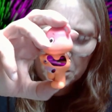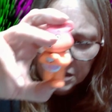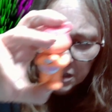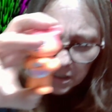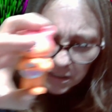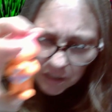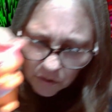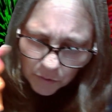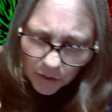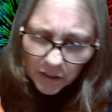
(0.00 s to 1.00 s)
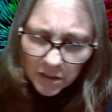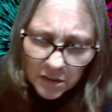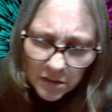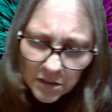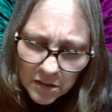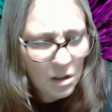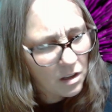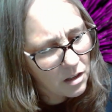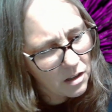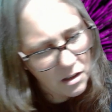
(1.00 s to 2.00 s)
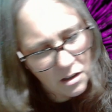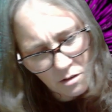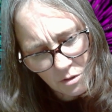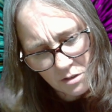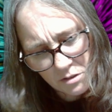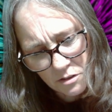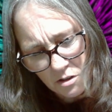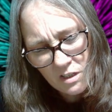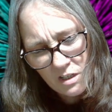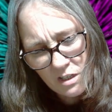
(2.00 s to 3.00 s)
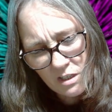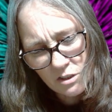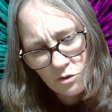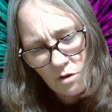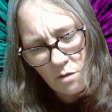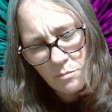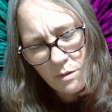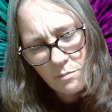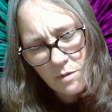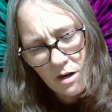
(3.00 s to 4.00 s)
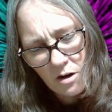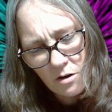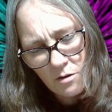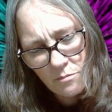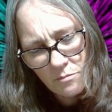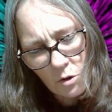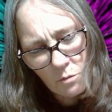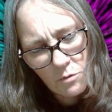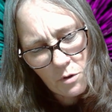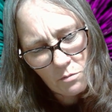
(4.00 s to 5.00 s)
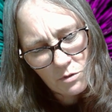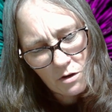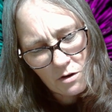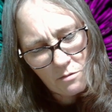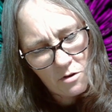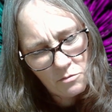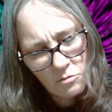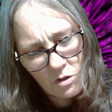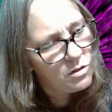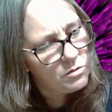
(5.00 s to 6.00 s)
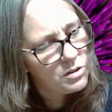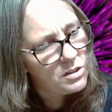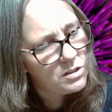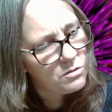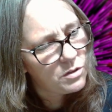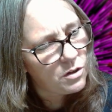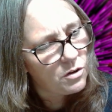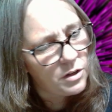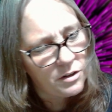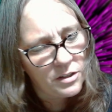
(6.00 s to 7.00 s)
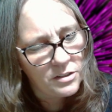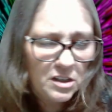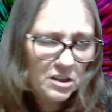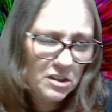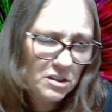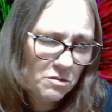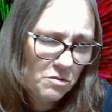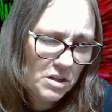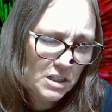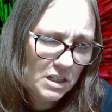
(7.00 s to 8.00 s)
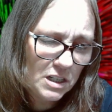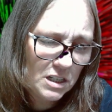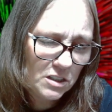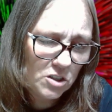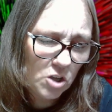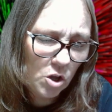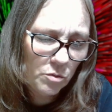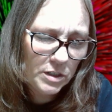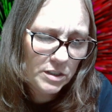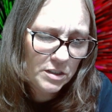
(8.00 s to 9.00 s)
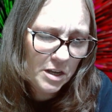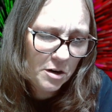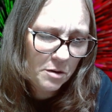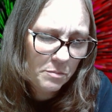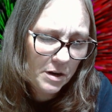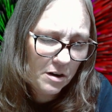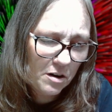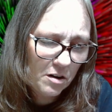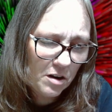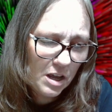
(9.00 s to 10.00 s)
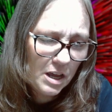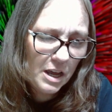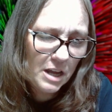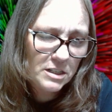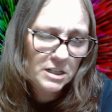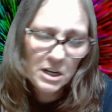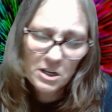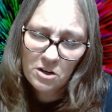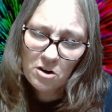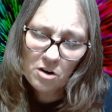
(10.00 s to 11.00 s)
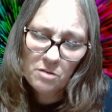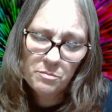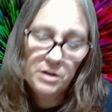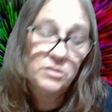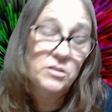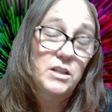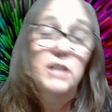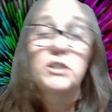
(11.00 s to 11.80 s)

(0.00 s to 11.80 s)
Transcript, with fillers: that always, uh, what is it called? It is Grumpy Bear Oh, nope, sorry, wrong one. Where'd this one go? Oh, here it is. This one is Always There Bear and Tenderheart Bear. So that's